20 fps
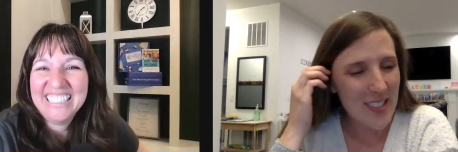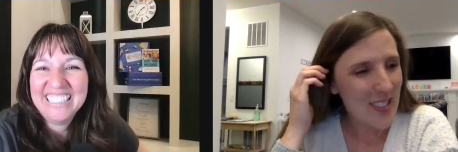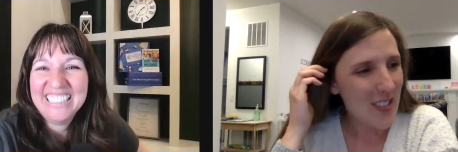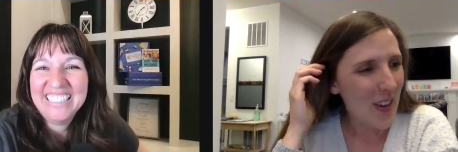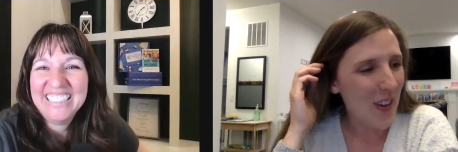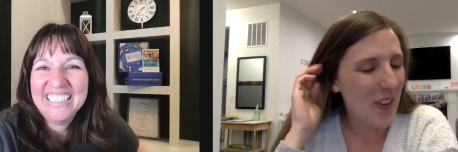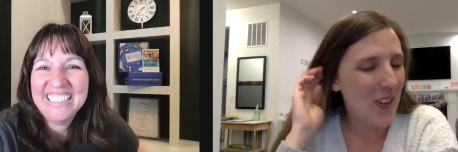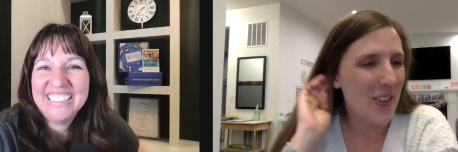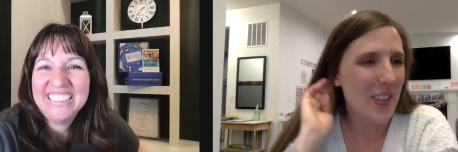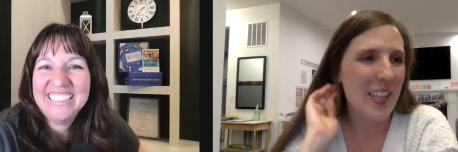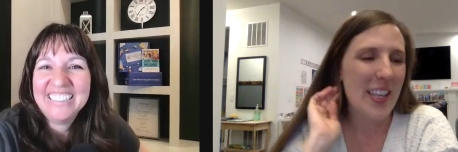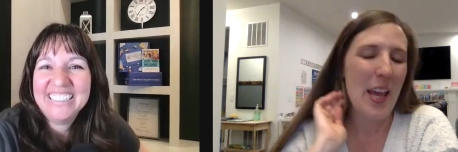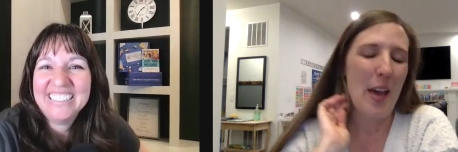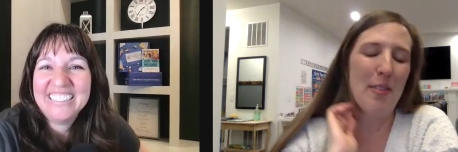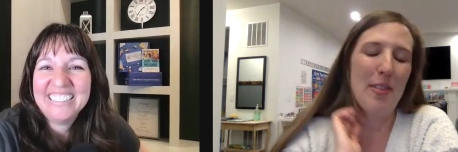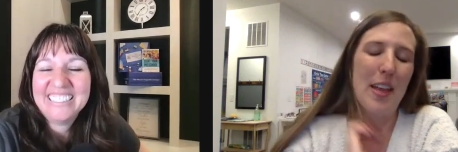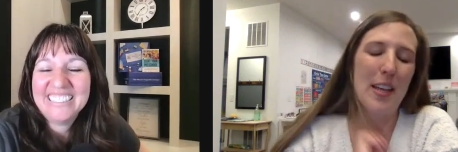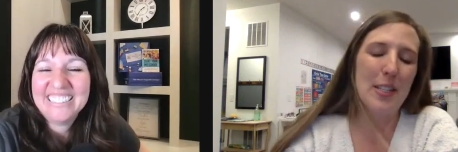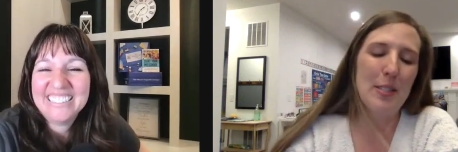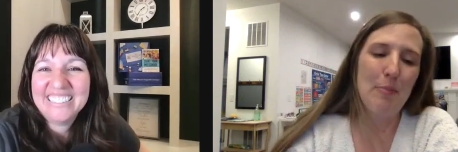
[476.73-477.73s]
Speaker 1: so, yeah,
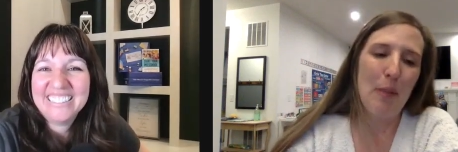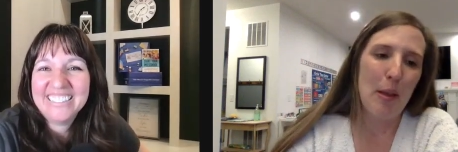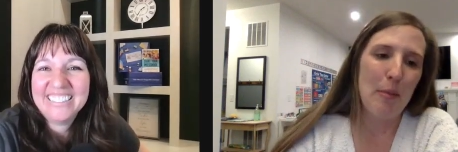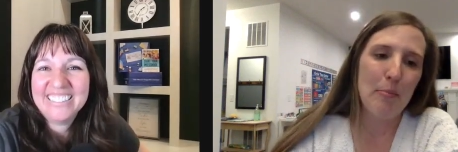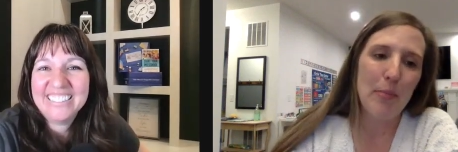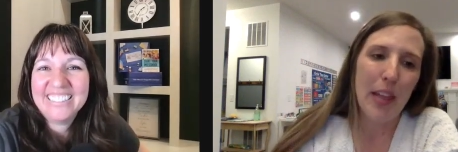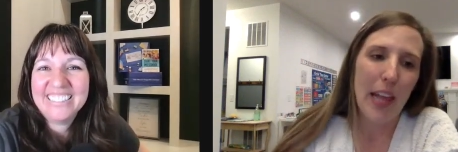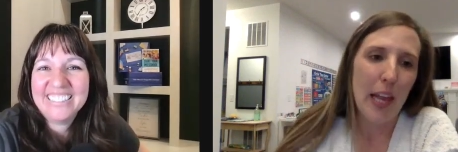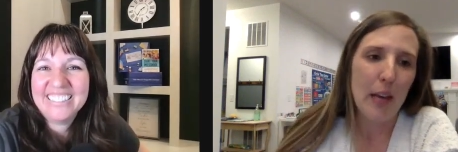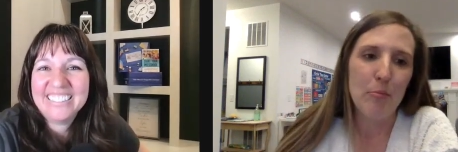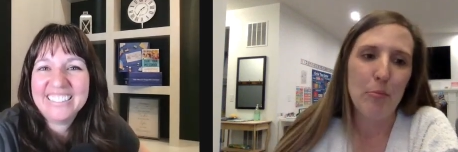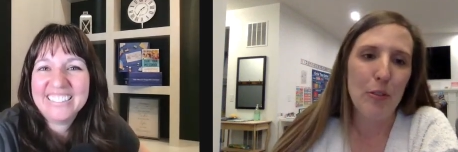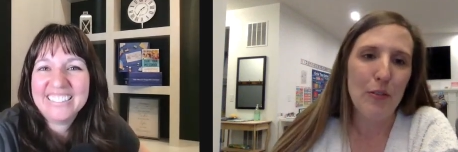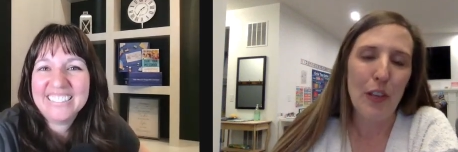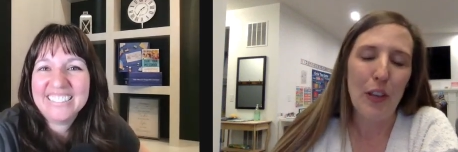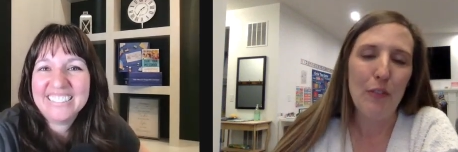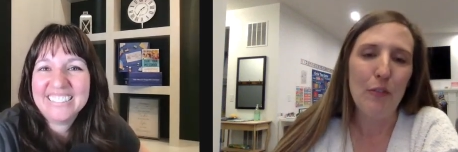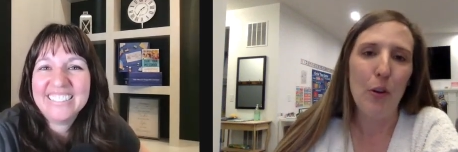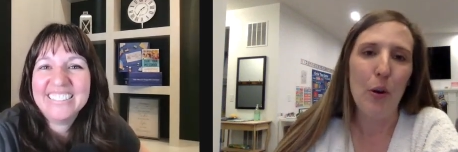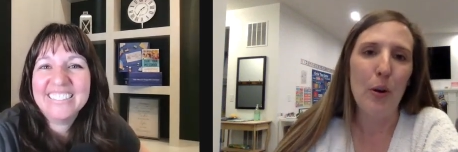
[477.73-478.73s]
that's my plan moving
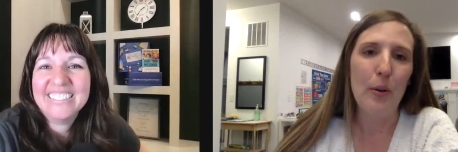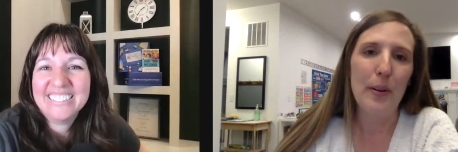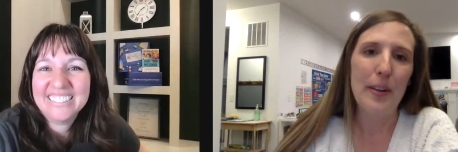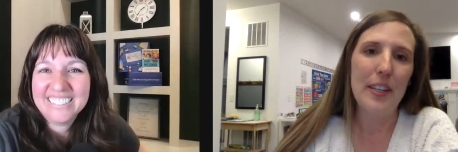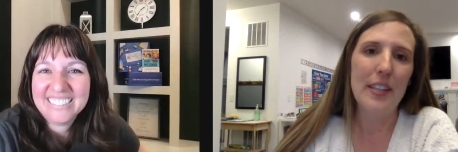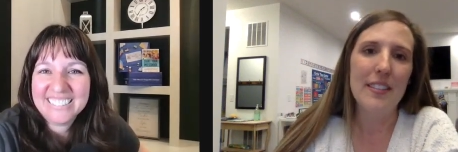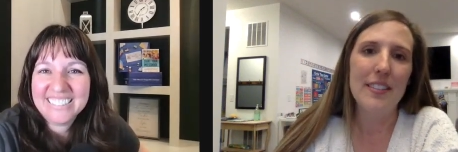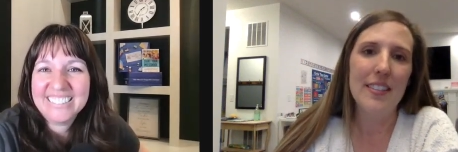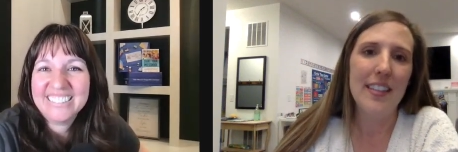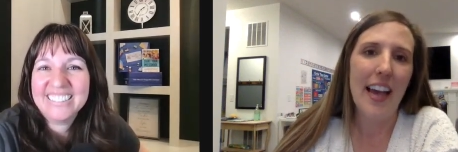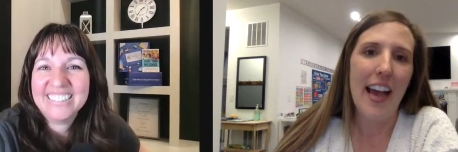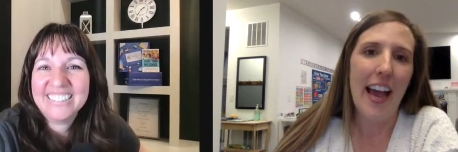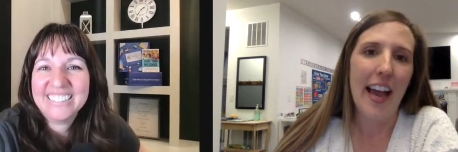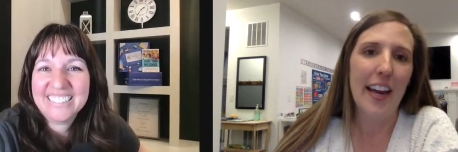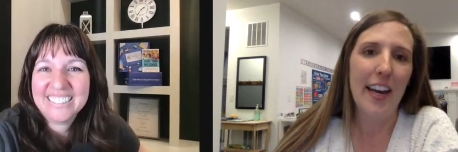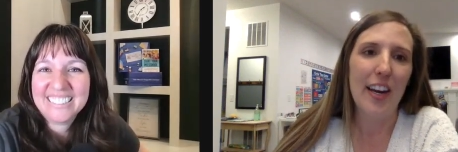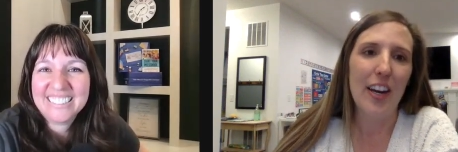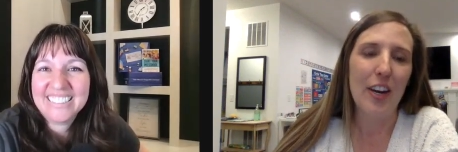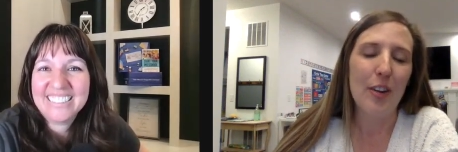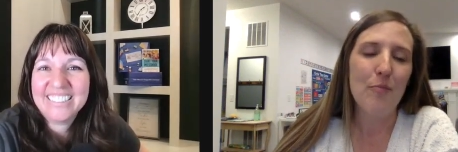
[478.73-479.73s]
forward is to
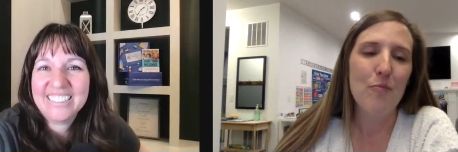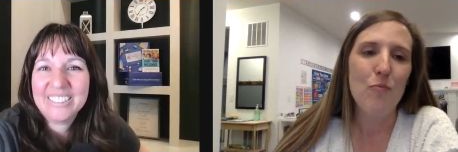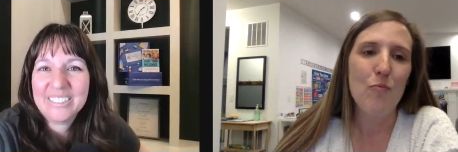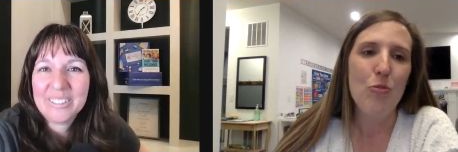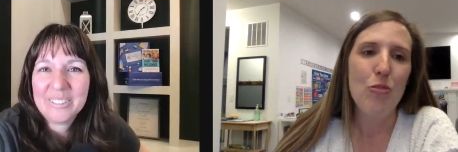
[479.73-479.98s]
hire